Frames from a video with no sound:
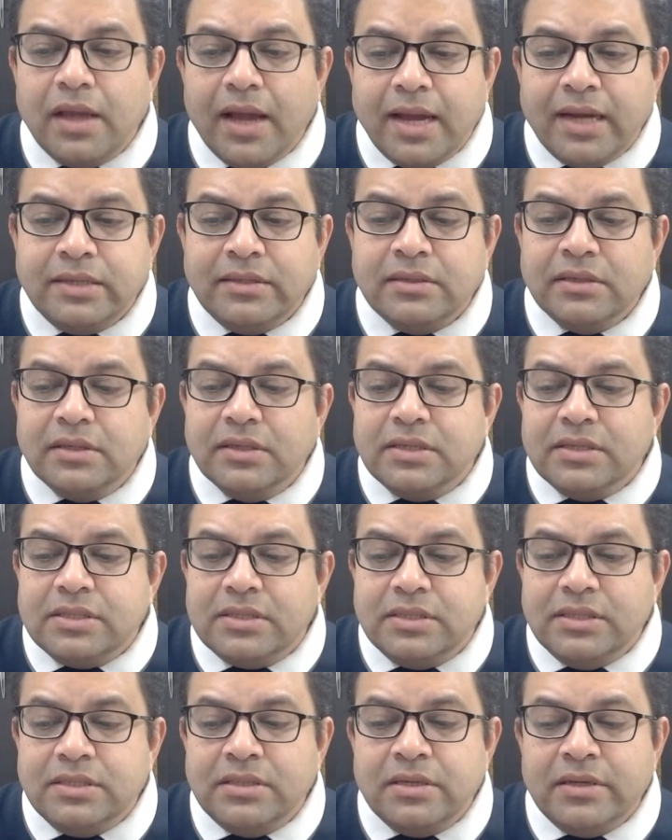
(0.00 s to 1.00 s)
and
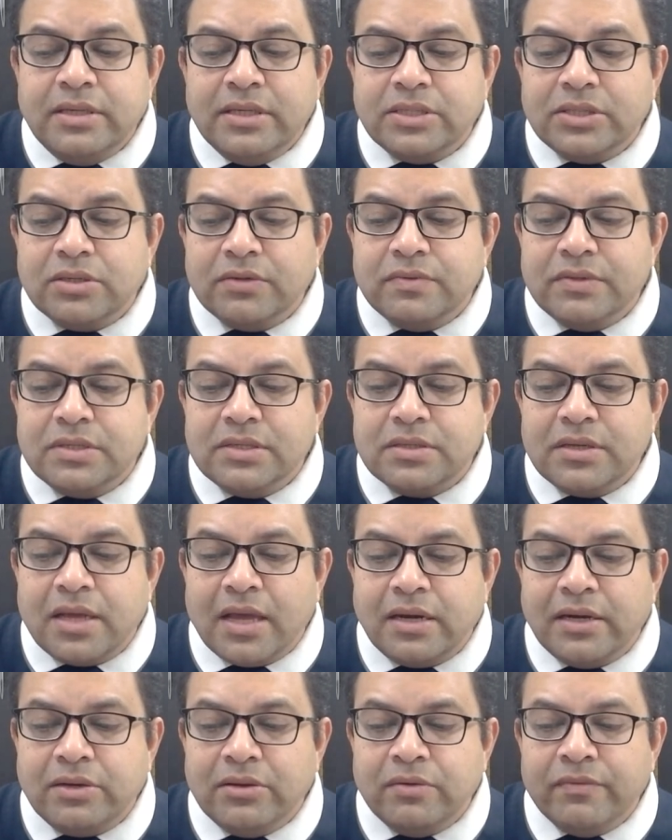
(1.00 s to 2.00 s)
see the nature of this
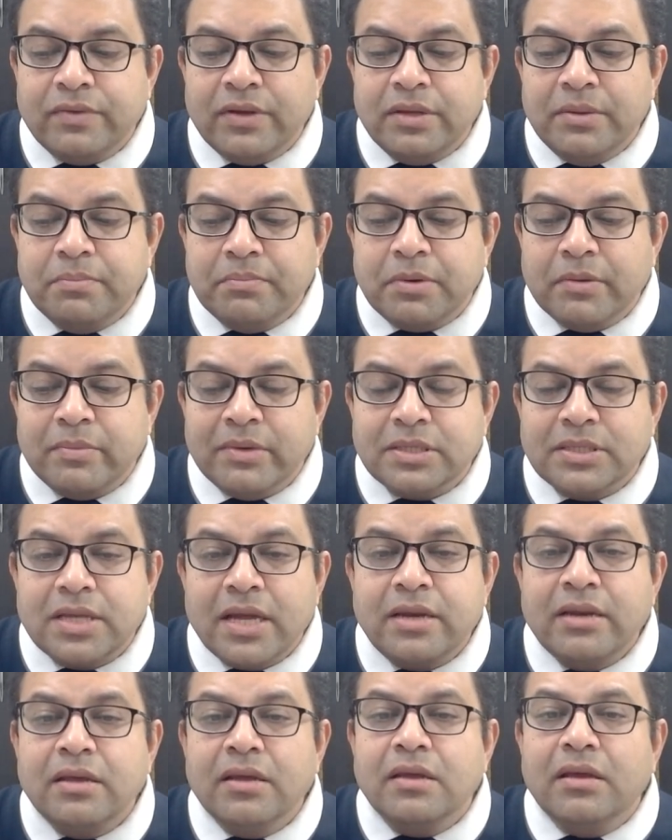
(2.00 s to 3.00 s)
reality of the impermanence.
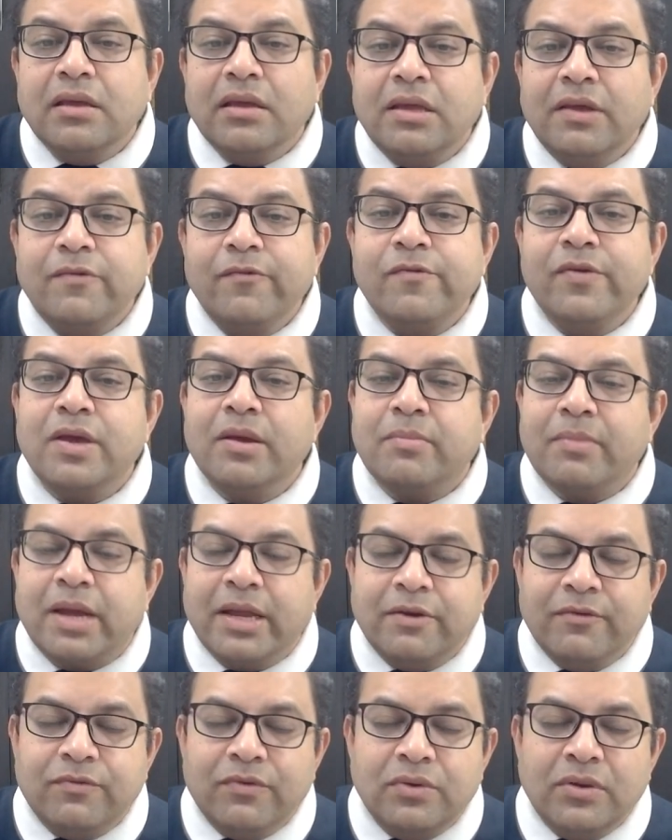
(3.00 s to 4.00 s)
And if we are
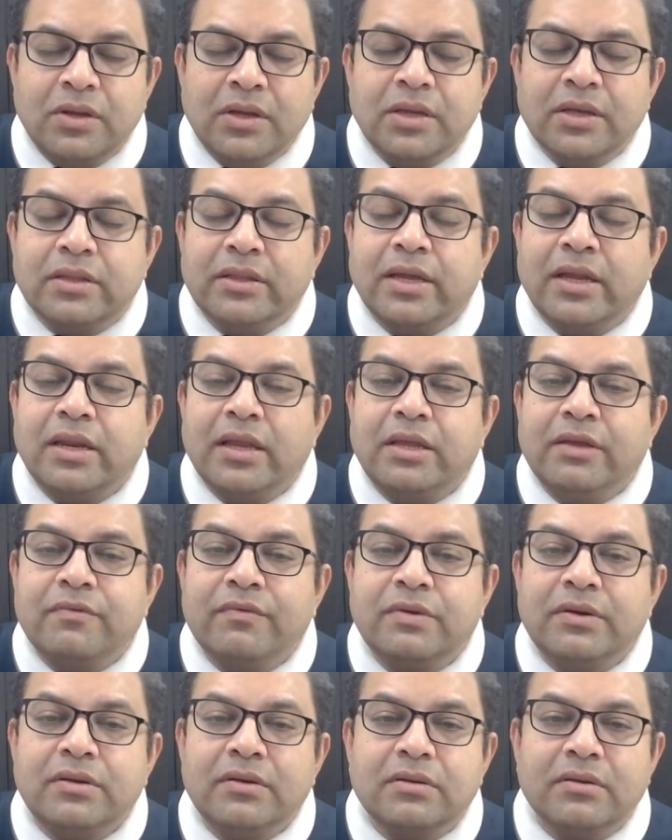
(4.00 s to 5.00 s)
mindful, then
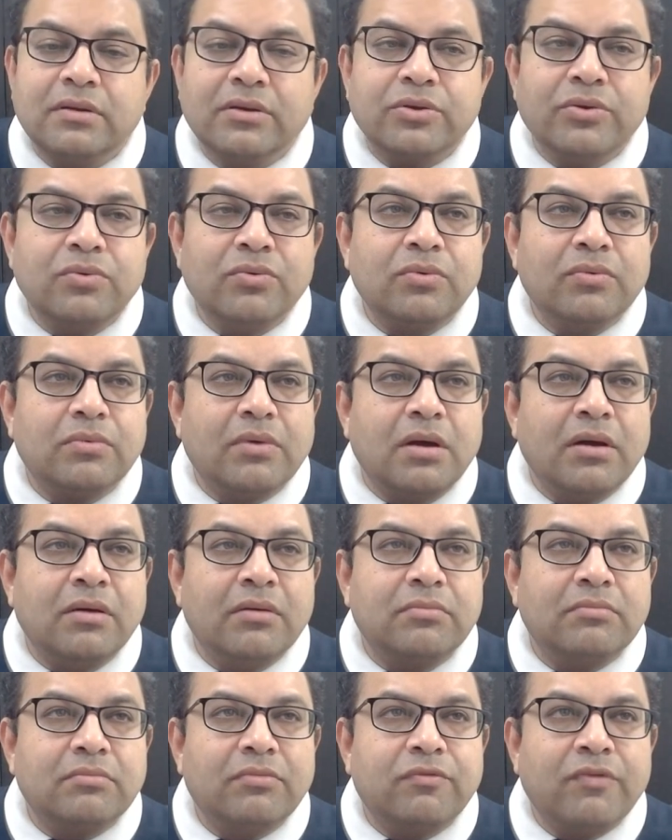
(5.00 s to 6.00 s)
even, you know,
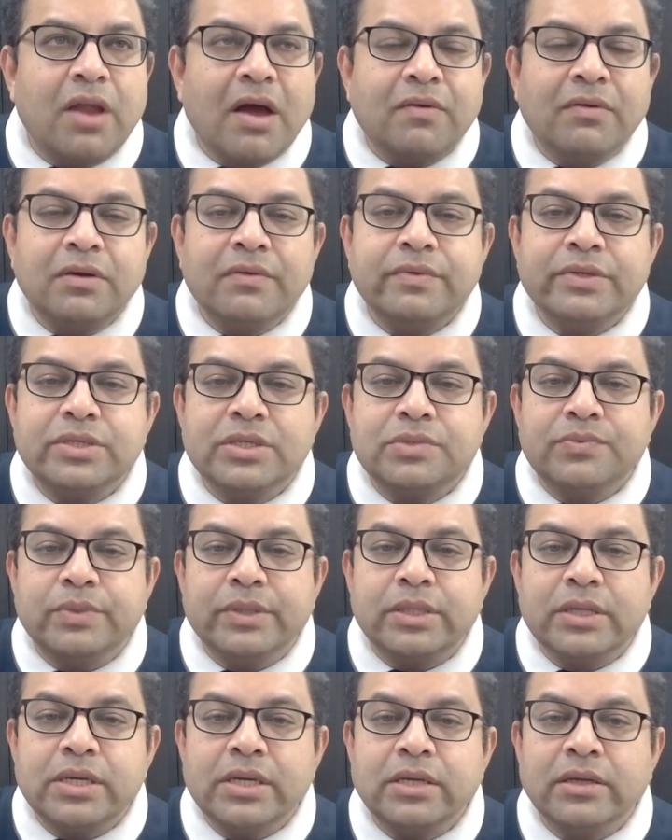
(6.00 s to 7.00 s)
a flower which is
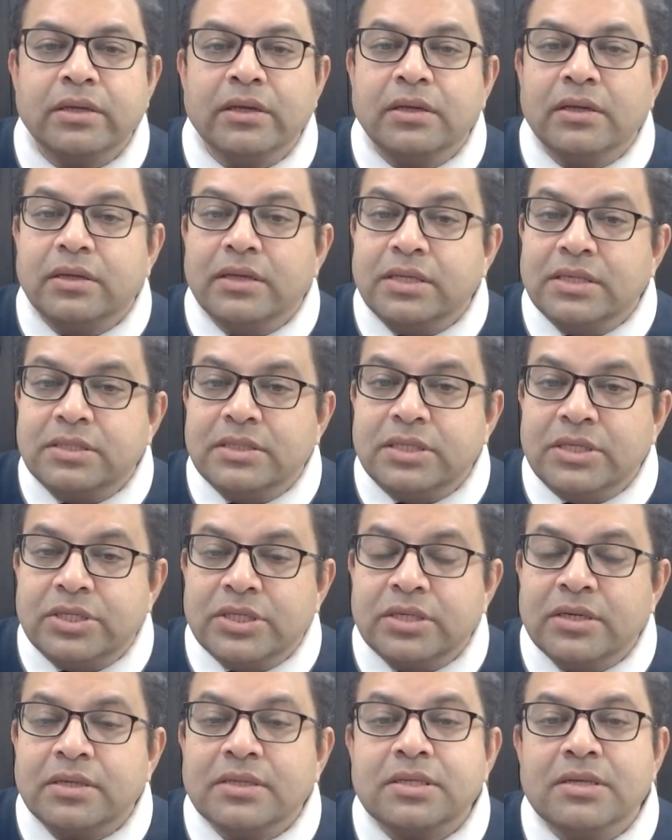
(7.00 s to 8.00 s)
withering is
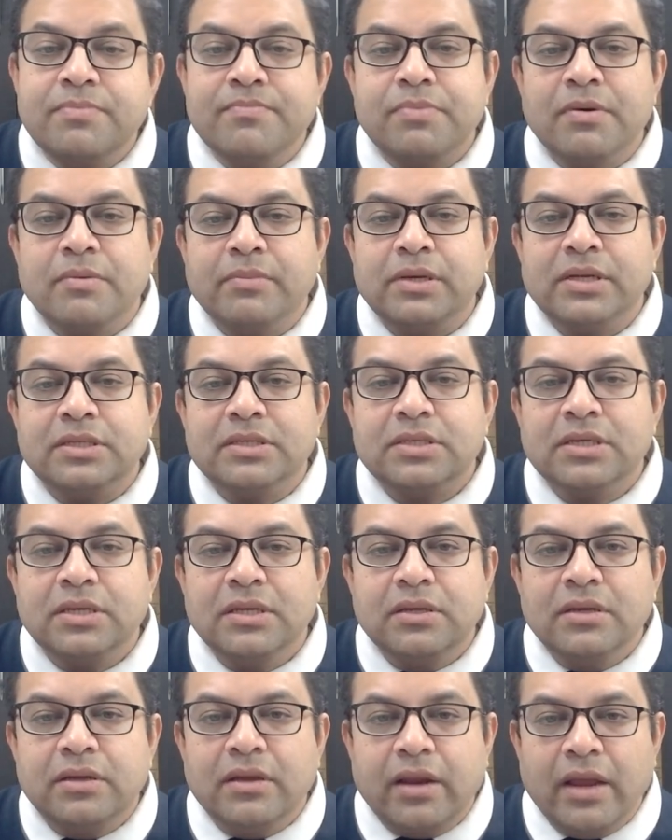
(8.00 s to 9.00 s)
teaching us impermanence,
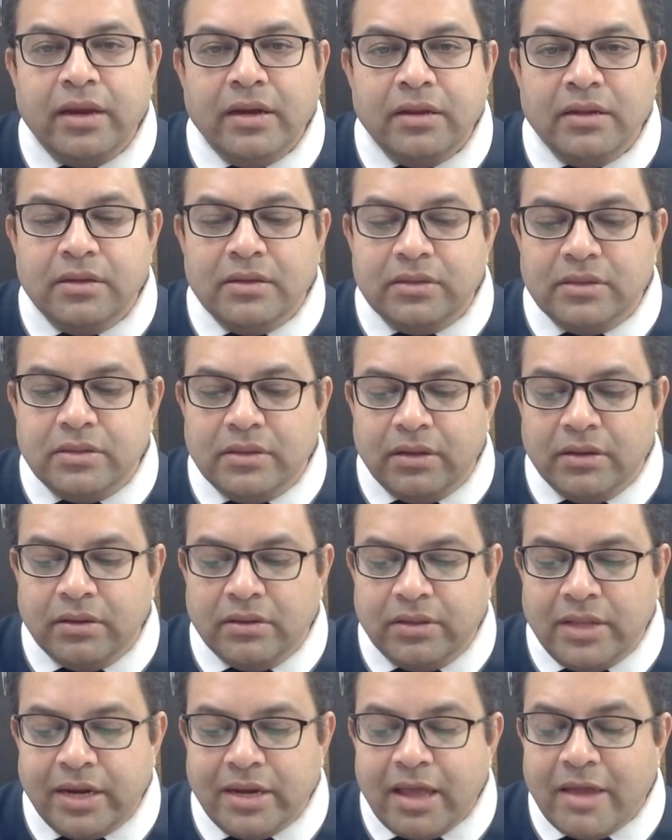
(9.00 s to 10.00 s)
right?
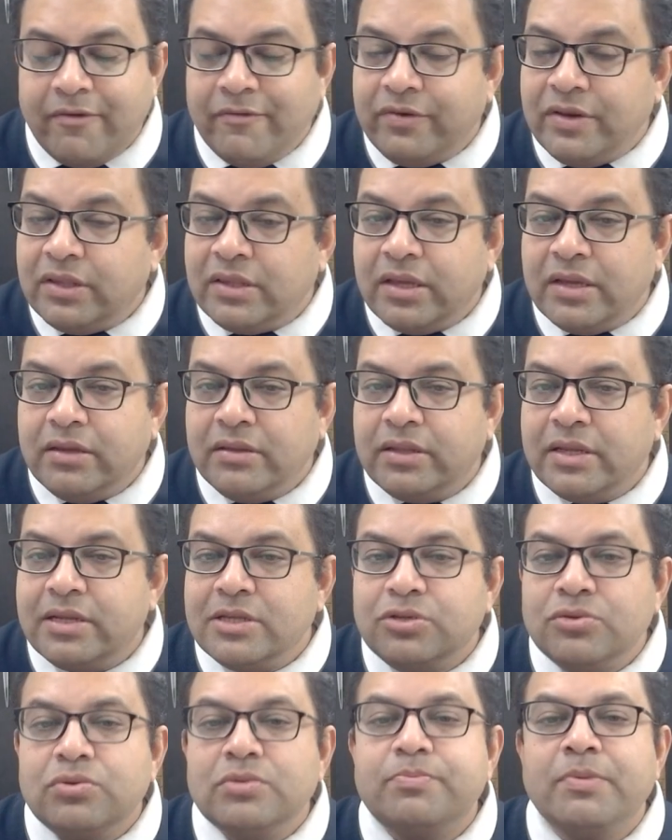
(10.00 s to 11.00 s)
That everything, there
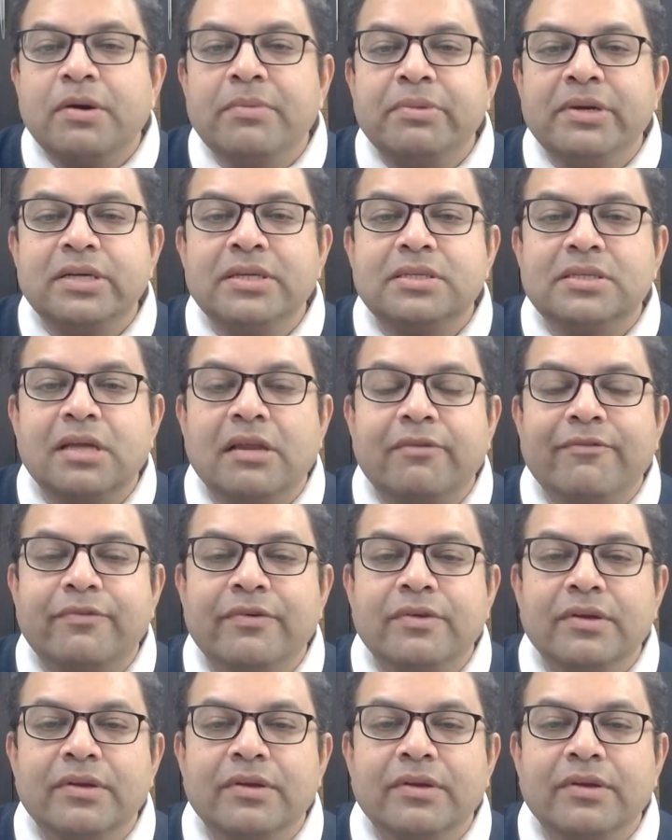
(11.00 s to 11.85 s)
is no permanent self.